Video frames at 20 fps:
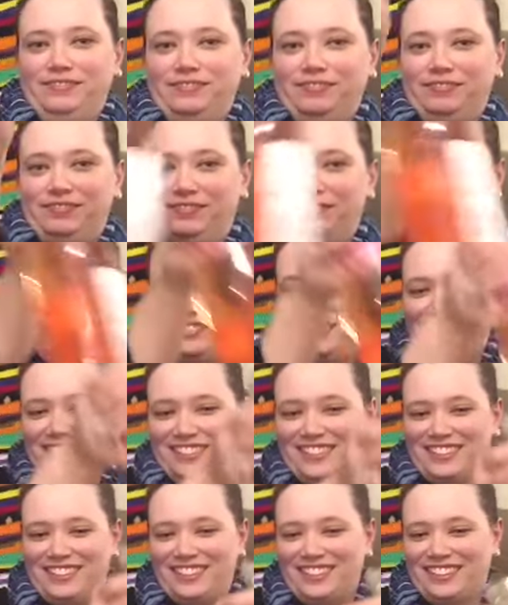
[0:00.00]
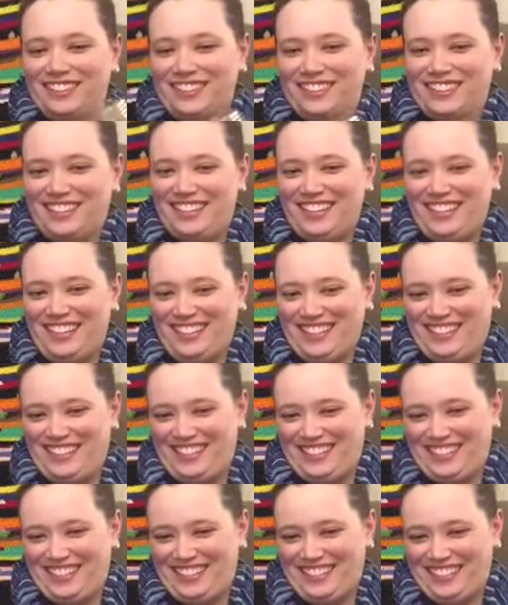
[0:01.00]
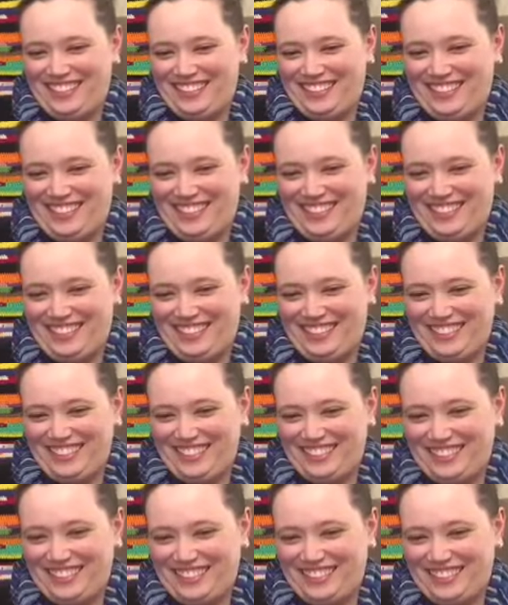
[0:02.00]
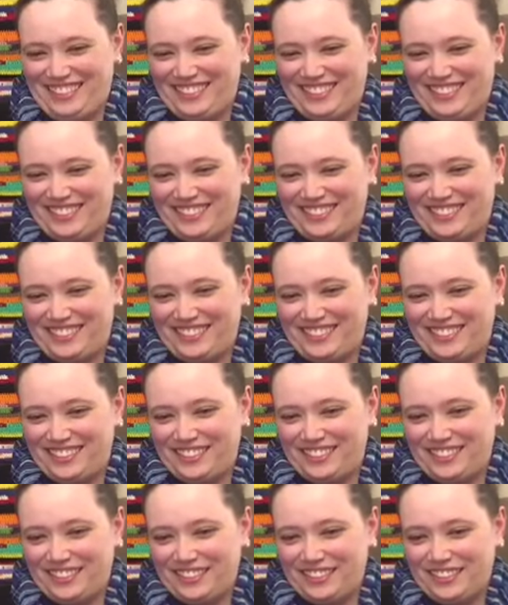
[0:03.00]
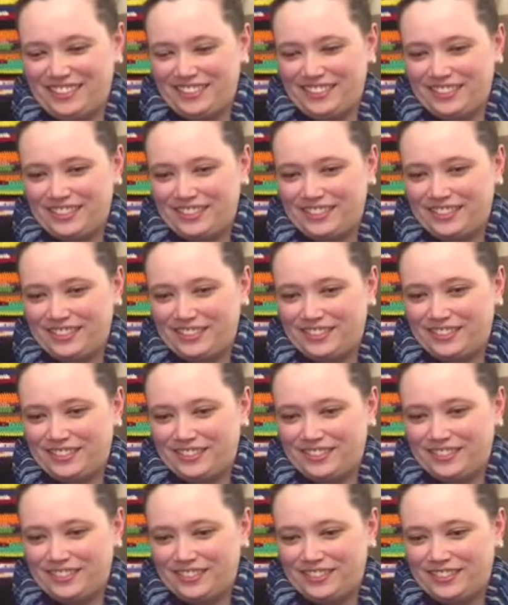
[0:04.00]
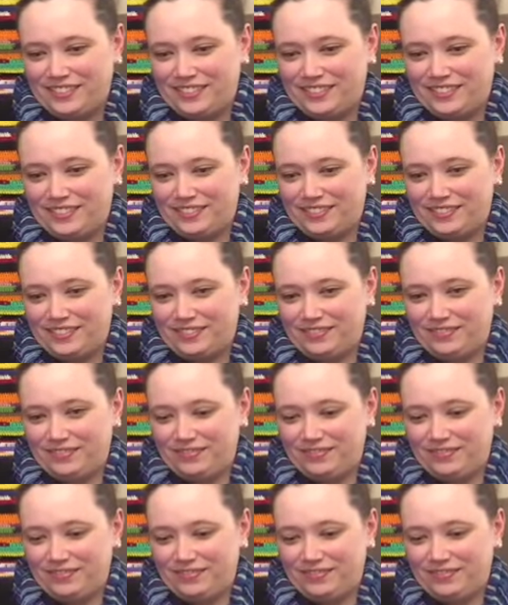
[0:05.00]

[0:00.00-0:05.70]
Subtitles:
The person shown says nothing.